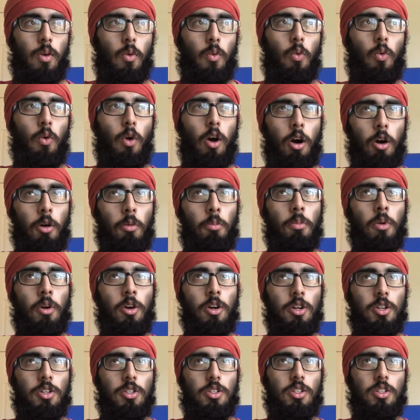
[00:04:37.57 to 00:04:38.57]

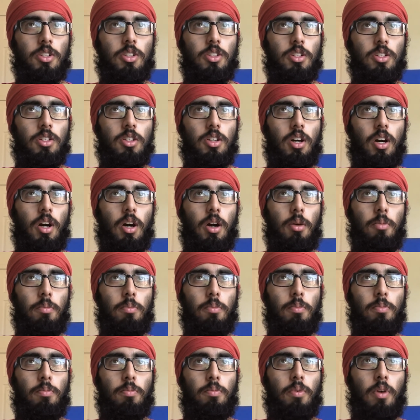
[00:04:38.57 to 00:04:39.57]
Walmart
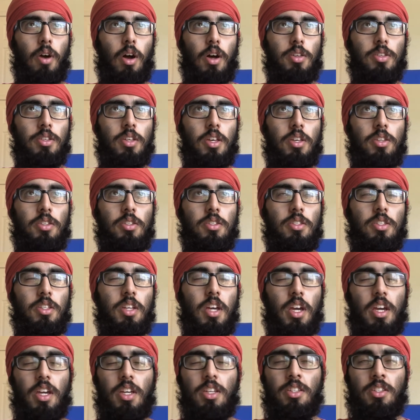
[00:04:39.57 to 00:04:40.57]
process
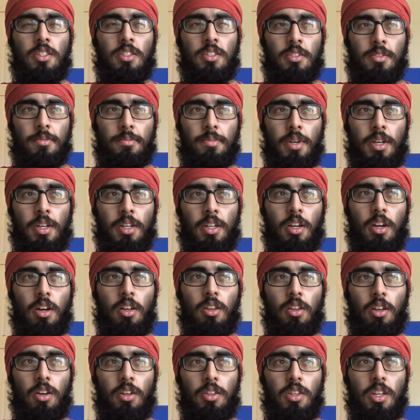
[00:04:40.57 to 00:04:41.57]
takes, depending how
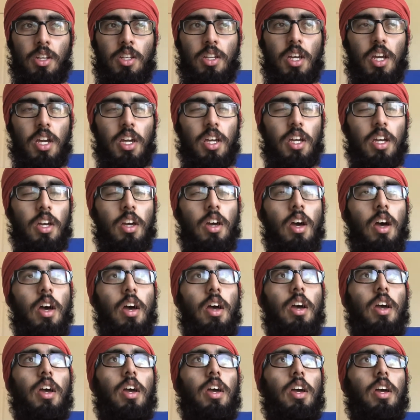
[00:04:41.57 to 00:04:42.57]
long they take.
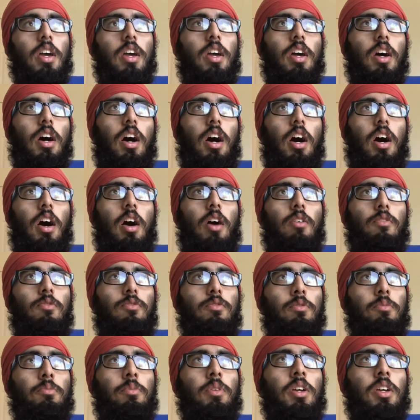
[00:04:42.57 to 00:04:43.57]

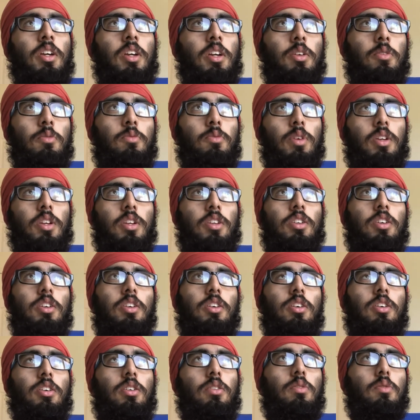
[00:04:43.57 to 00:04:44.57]
For me, what it
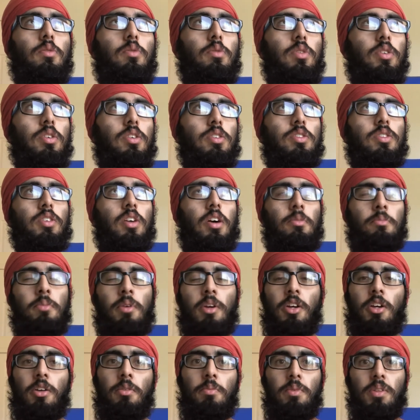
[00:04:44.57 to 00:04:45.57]
took was,
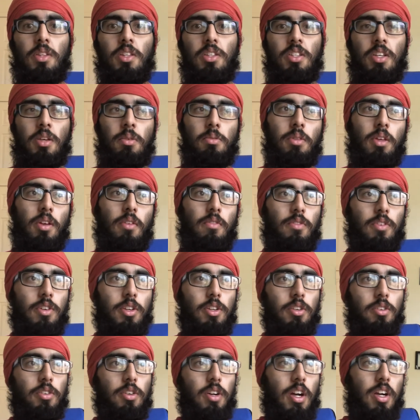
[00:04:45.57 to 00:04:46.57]
it could be the same thing for
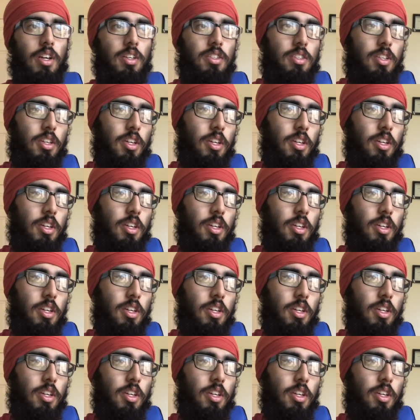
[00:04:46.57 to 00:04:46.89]
you guys.